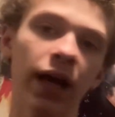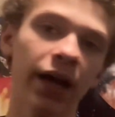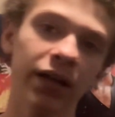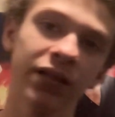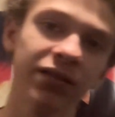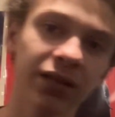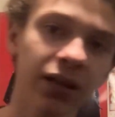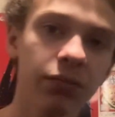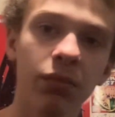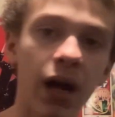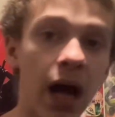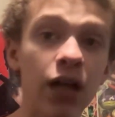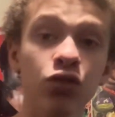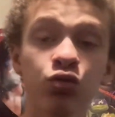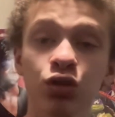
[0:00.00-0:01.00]
I had to say, but
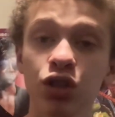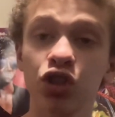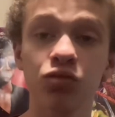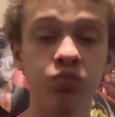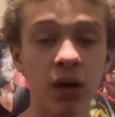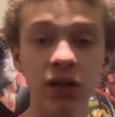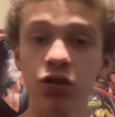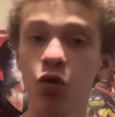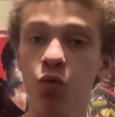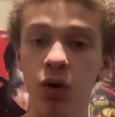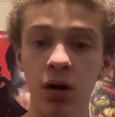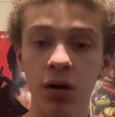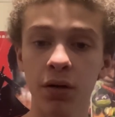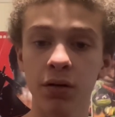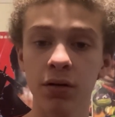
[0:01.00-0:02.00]
I just want to spread the
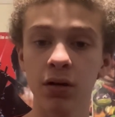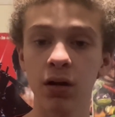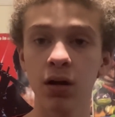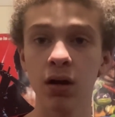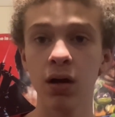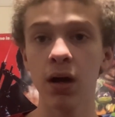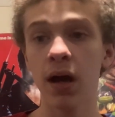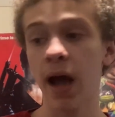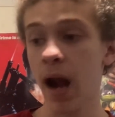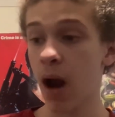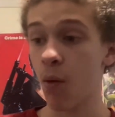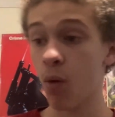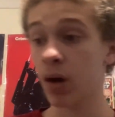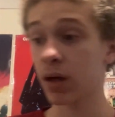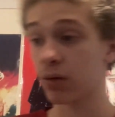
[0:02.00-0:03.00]
word and I
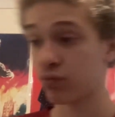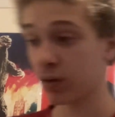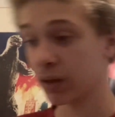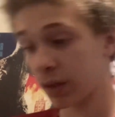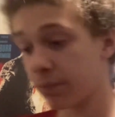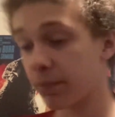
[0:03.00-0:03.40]
wanted to really